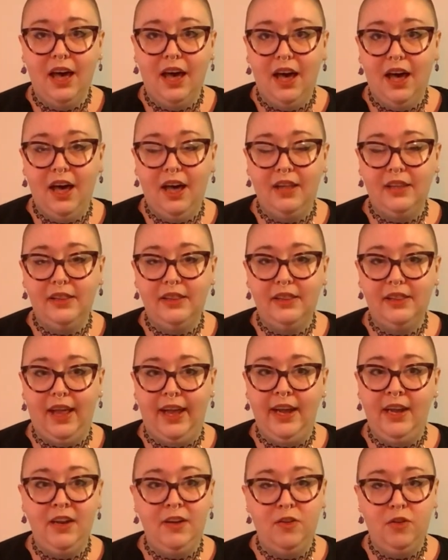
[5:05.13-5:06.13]
a
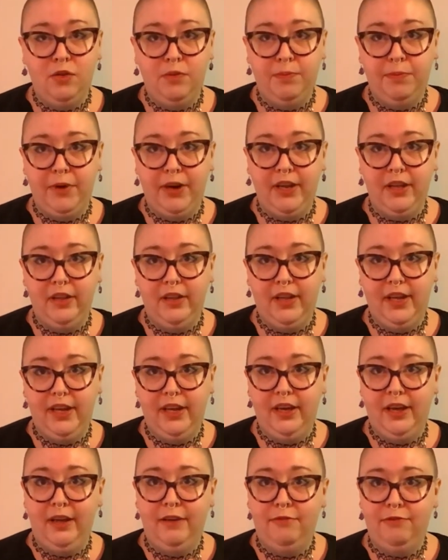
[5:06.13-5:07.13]
light
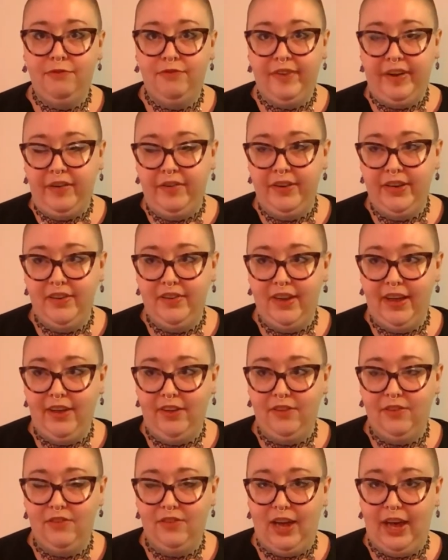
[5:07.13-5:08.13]
sprinkling of fairy
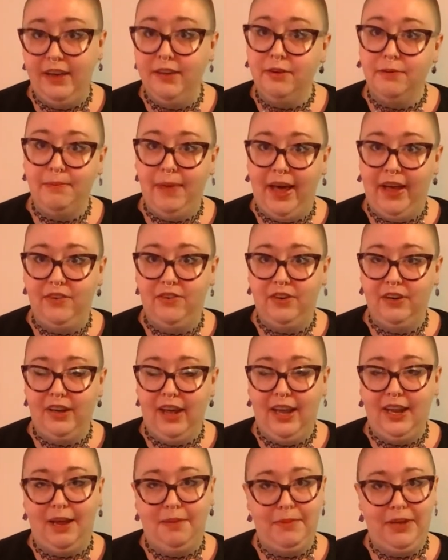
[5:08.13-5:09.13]
tale style magic,
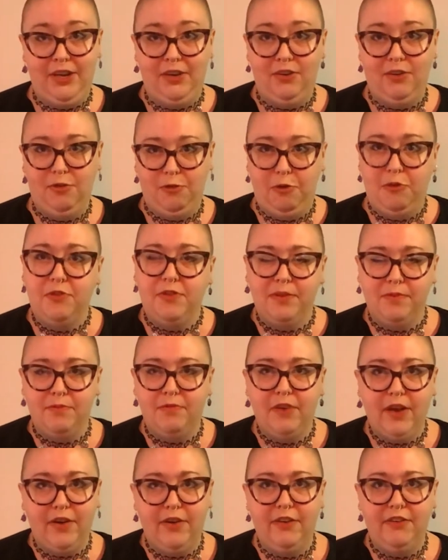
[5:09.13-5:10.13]
and I mean gruesome
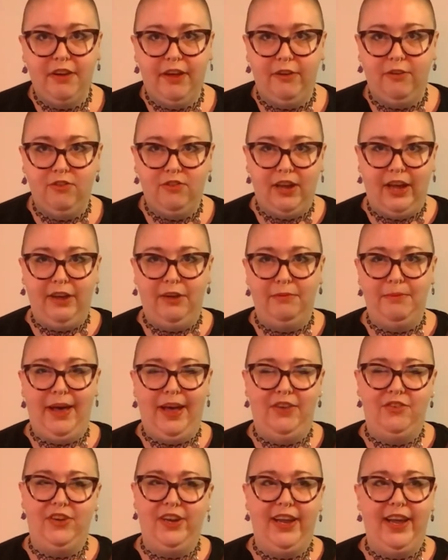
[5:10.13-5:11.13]
fairy tale style
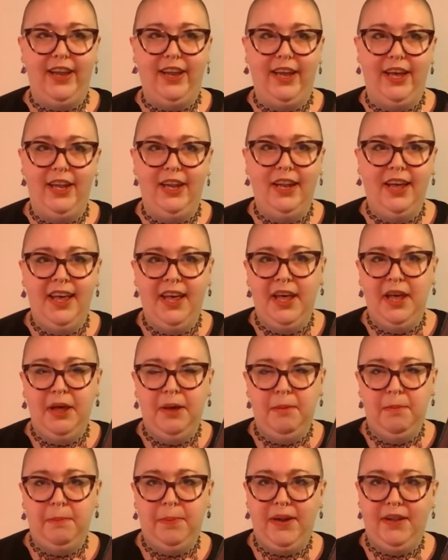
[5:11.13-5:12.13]
magic in it,
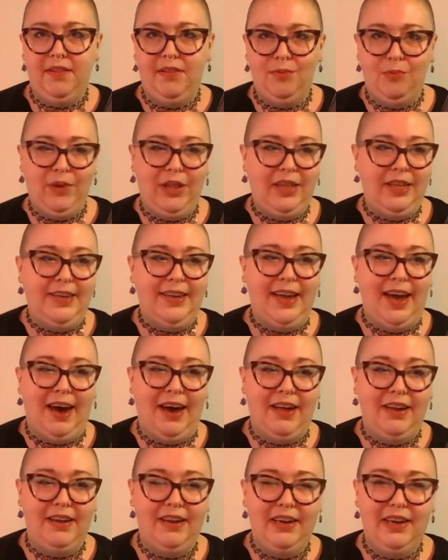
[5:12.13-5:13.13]
but it's really
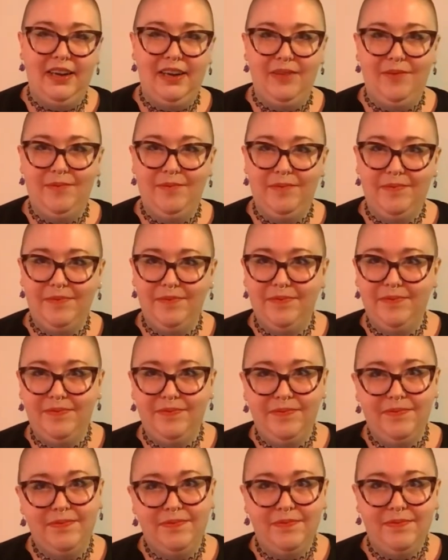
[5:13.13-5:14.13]
not
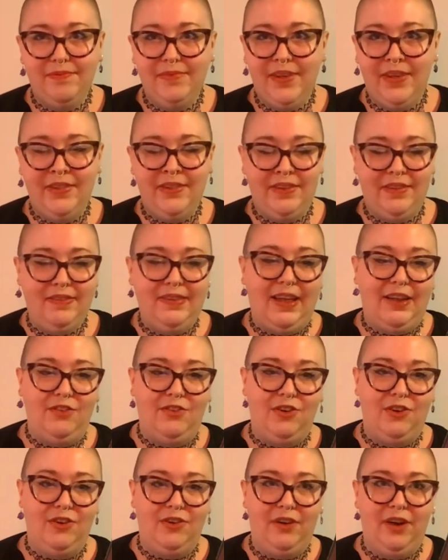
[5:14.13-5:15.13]
the
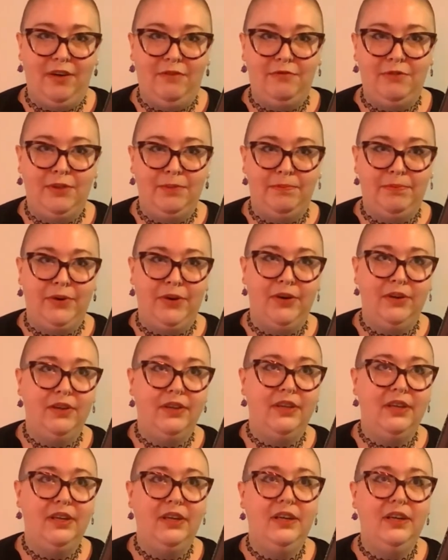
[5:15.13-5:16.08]
center of the book.